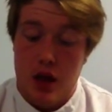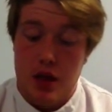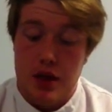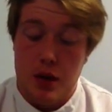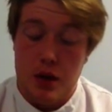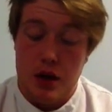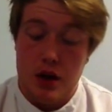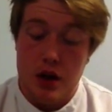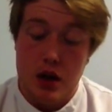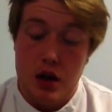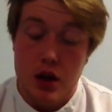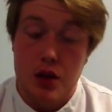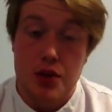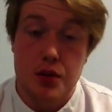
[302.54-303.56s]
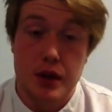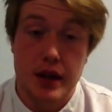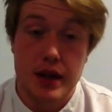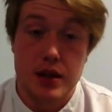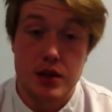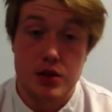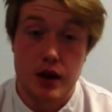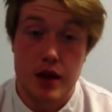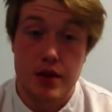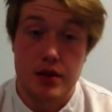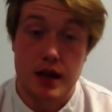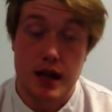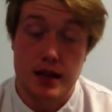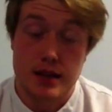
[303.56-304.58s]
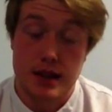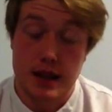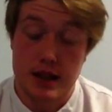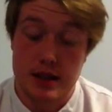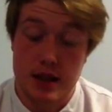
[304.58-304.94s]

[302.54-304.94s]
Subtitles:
there were 3 strength tactics